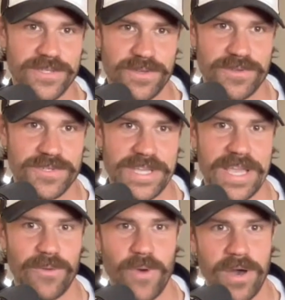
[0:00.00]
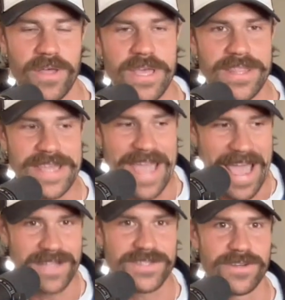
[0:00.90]
So they're saying, well, the
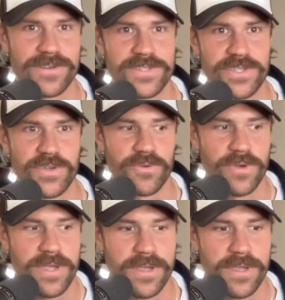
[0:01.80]
answer to,